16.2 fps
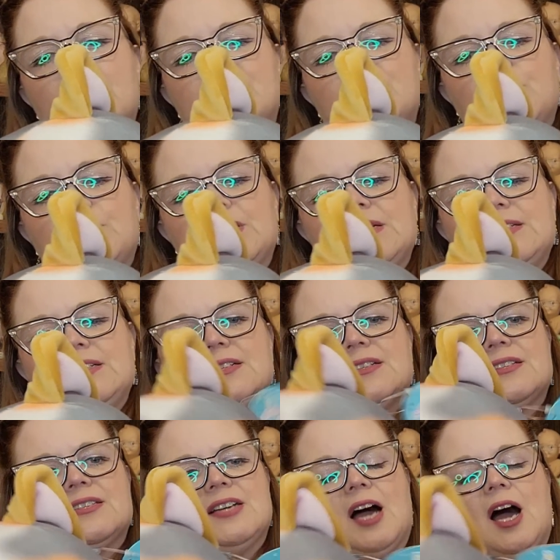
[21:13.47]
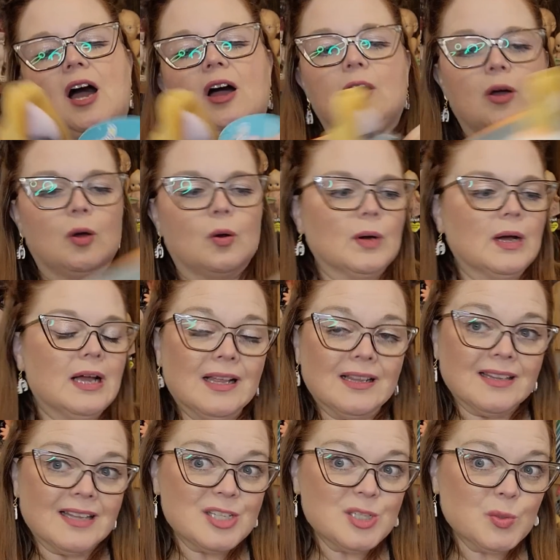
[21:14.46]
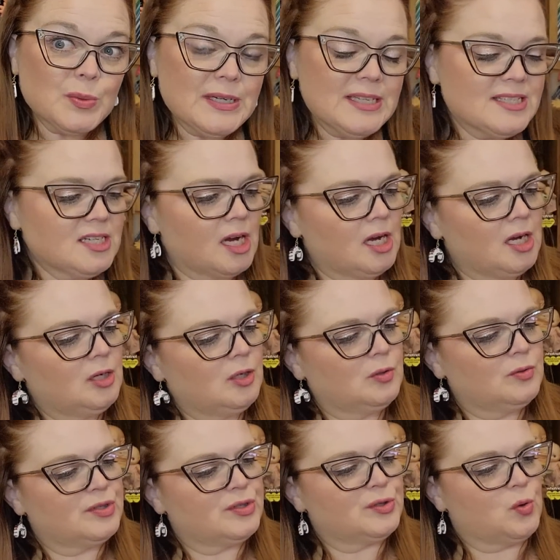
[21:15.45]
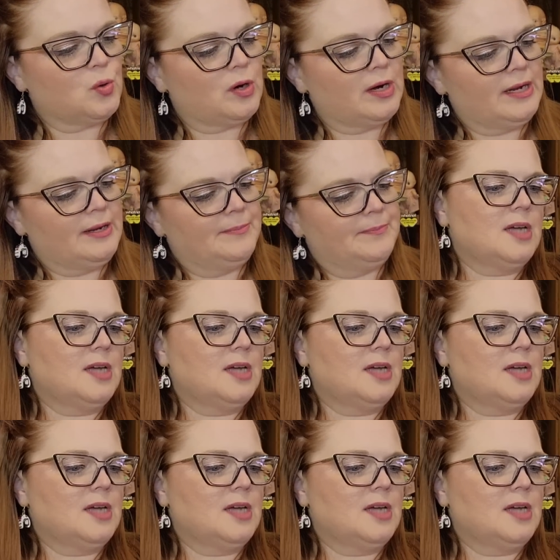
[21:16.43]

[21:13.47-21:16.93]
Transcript: So this is Tahoe. Let's read Tahoe's story.